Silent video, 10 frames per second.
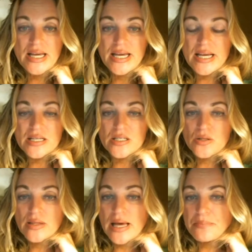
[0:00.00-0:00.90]
is
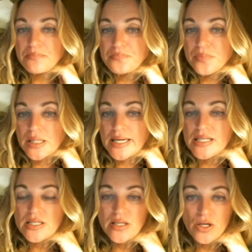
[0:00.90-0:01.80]
that
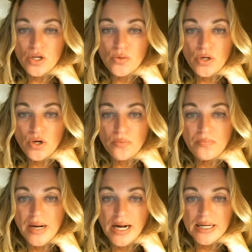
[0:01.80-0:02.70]
place that you and your
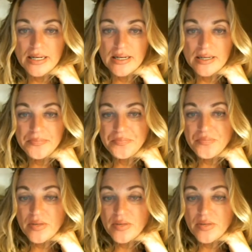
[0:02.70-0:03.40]
partner